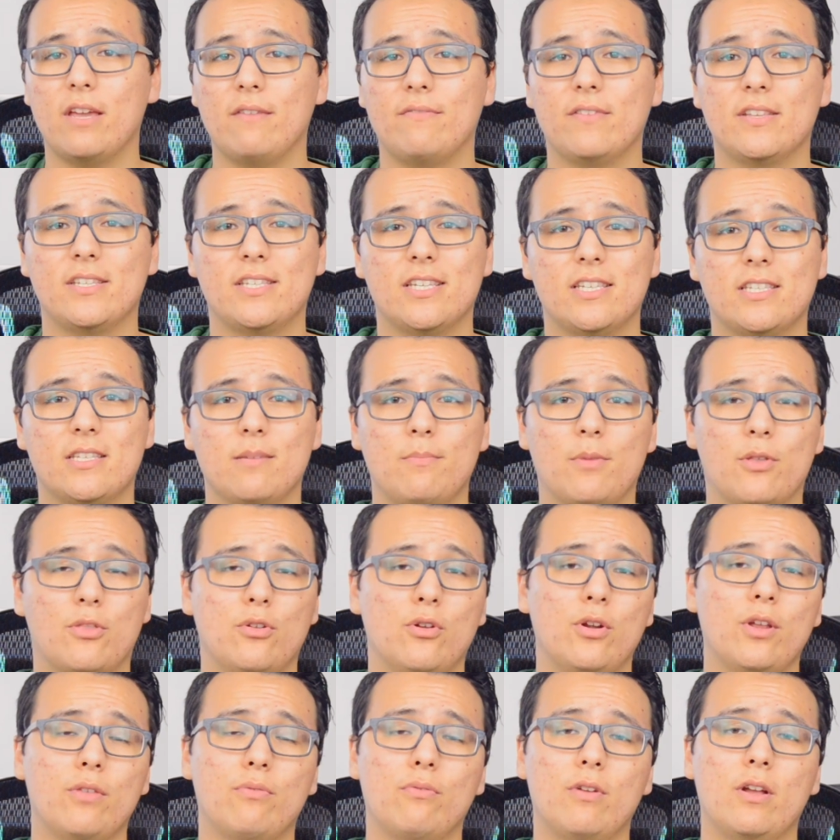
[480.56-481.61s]
gave the system a
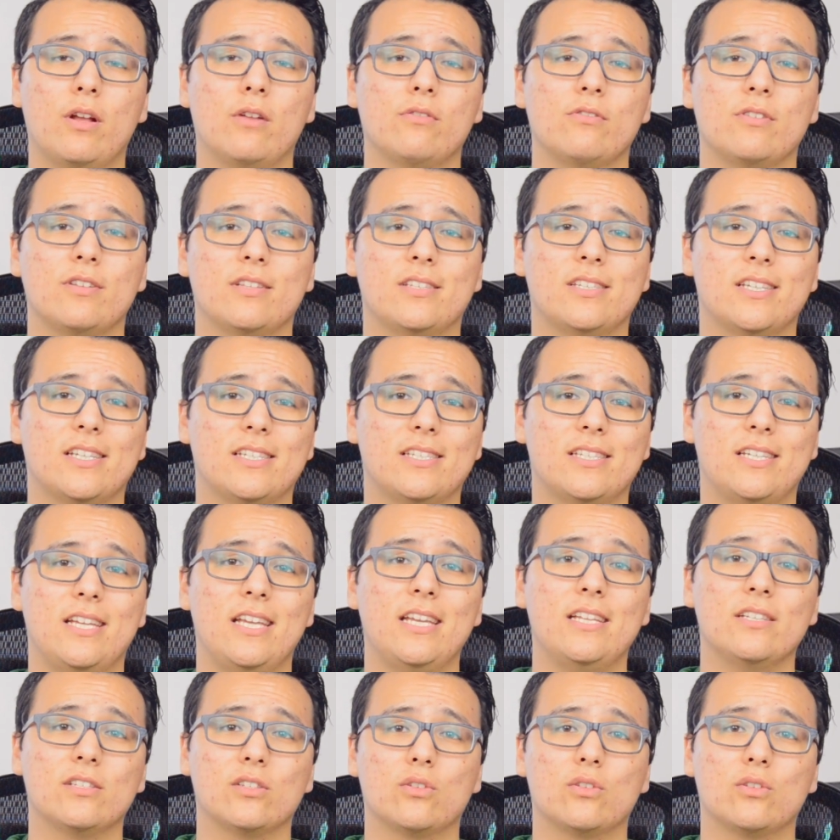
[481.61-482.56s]
3316